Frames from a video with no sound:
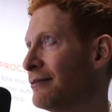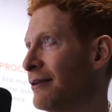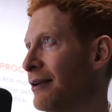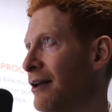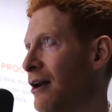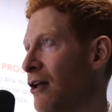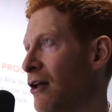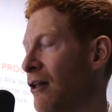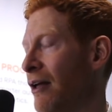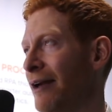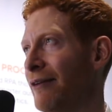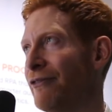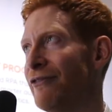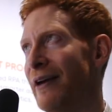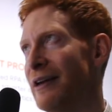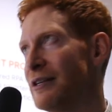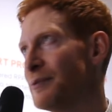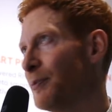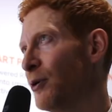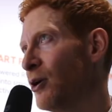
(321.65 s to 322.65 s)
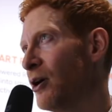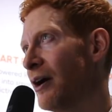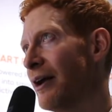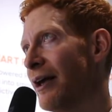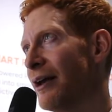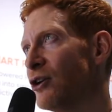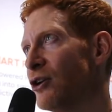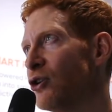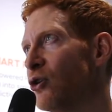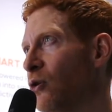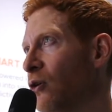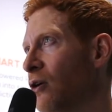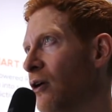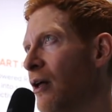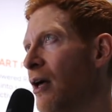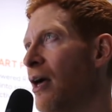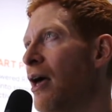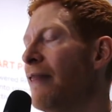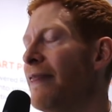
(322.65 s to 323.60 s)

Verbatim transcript: you know, like Facebook and Google.